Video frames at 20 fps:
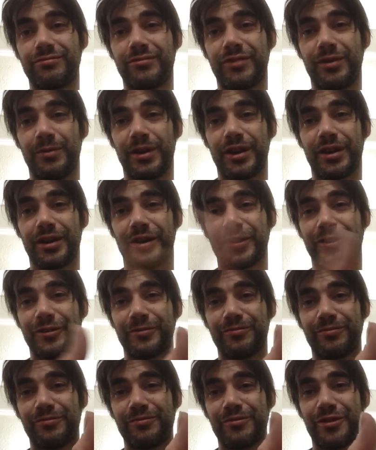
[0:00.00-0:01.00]
give me a
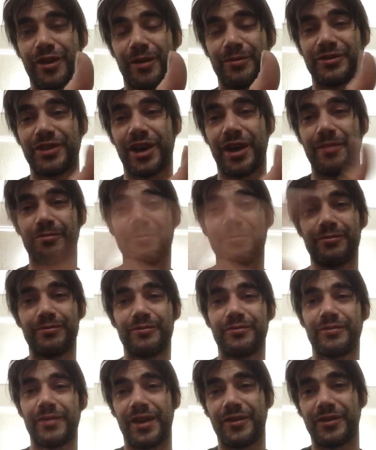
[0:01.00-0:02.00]
thumbs up.
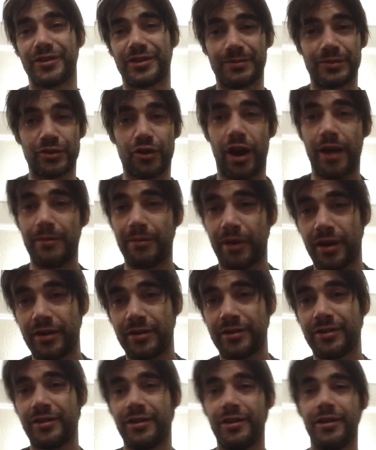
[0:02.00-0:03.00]
Hit the subscribe
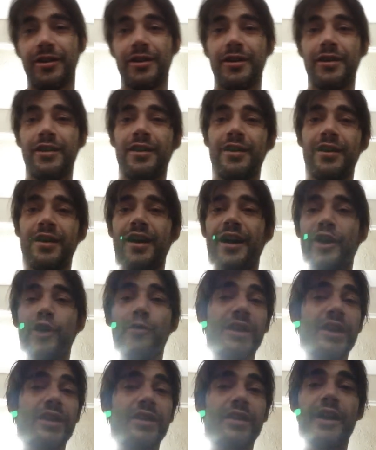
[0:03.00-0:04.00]
button. I
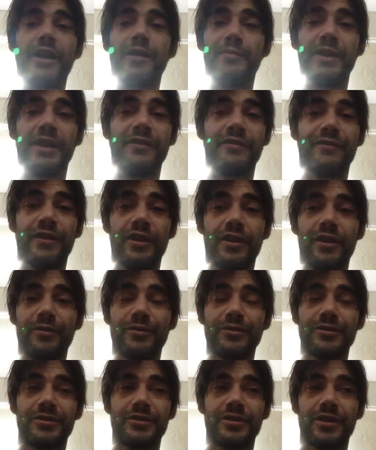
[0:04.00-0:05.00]
don't make a lot of
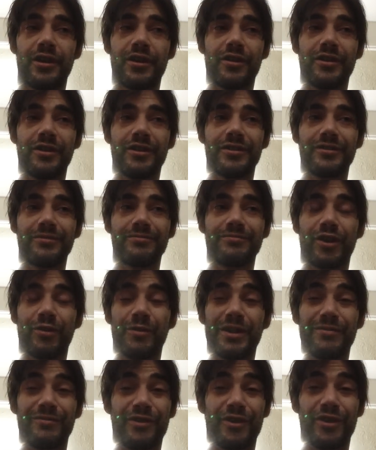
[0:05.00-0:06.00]
videos. I don't
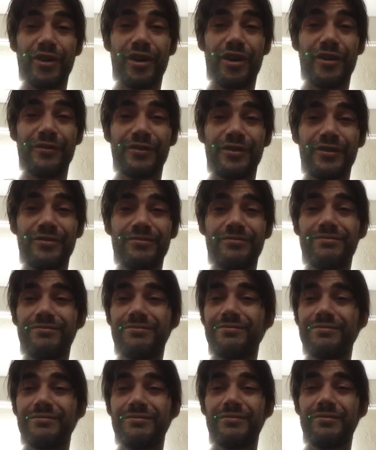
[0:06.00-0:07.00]
make them very often.
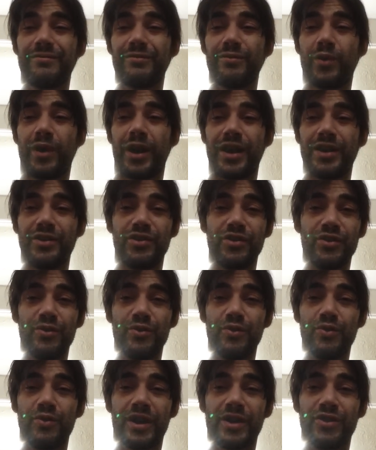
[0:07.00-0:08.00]
When I
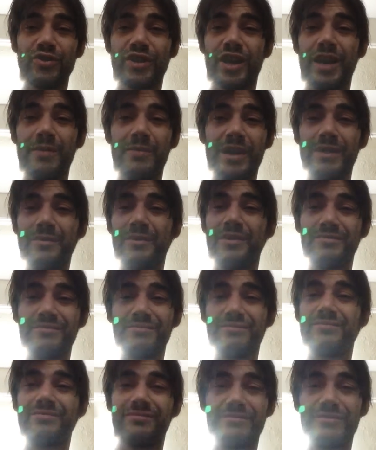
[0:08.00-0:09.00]
do, I usually kind of make them
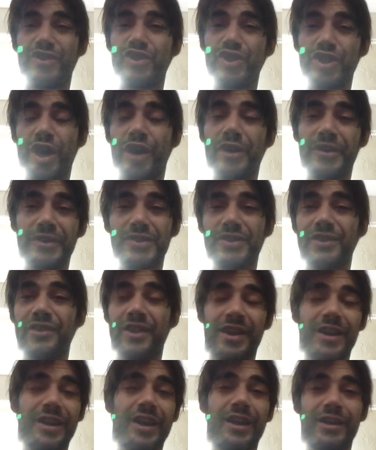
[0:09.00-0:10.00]
in chunks, and
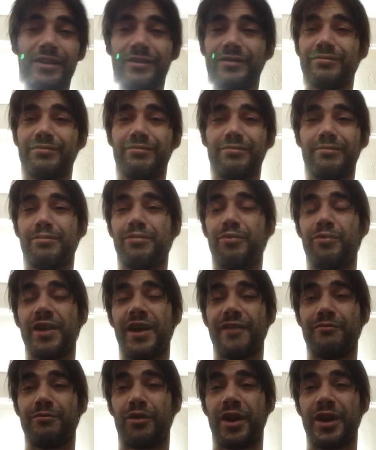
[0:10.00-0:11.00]
then I kind of
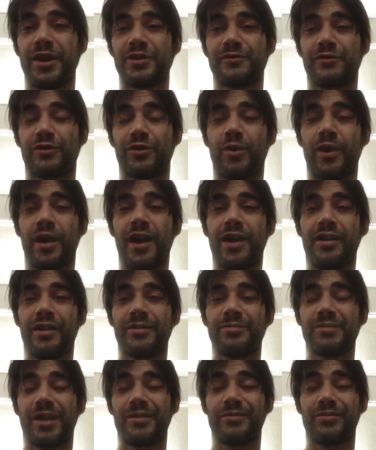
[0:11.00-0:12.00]
have breaks for a
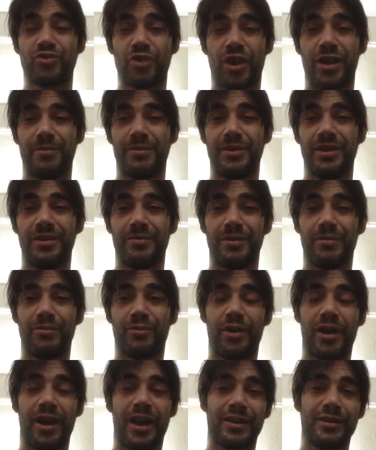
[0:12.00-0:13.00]
while. I'll try to be a bit
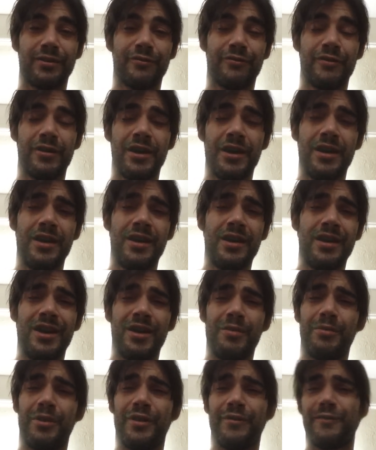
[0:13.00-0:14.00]
more active.
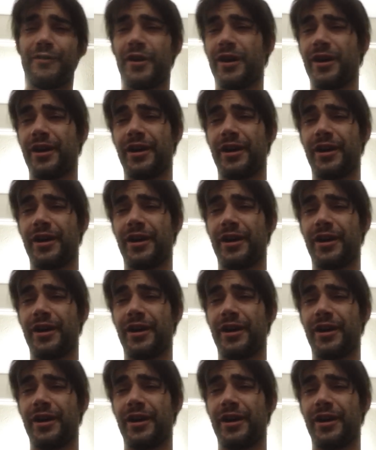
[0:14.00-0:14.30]
But if